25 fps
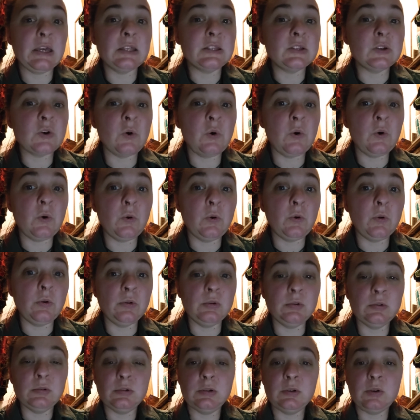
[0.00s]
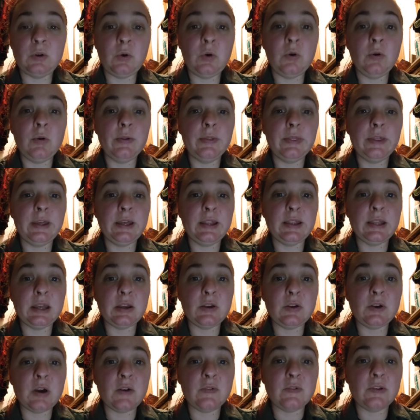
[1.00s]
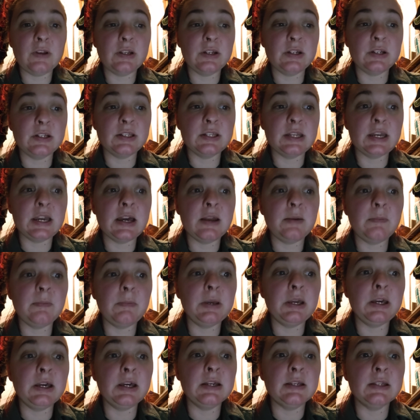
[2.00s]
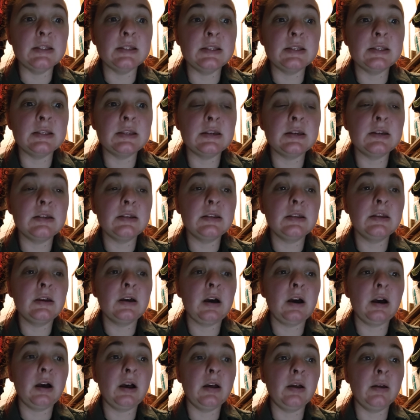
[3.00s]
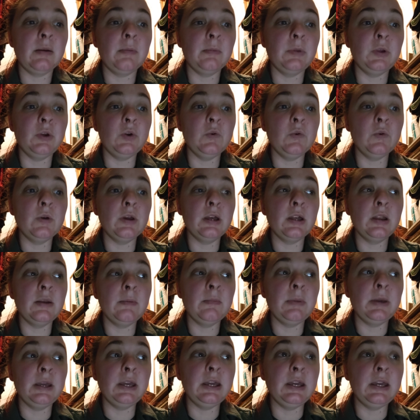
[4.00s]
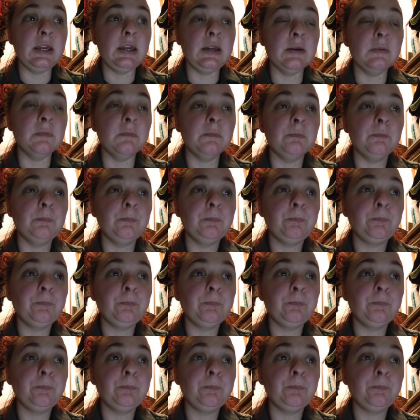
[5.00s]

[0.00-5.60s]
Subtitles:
it's a whole thing that you have to understand, because you can be